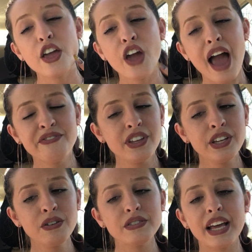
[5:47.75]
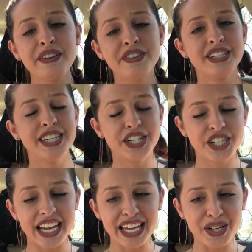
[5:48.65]
I feel like your life is gonna
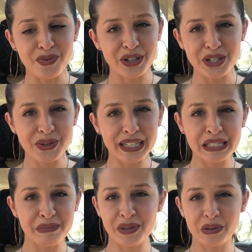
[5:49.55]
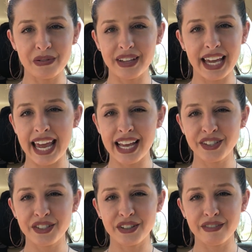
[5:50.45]
change once you get some sort of like
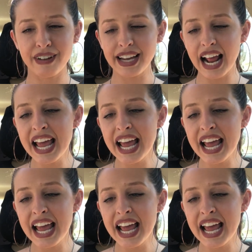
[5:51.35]
answer, right?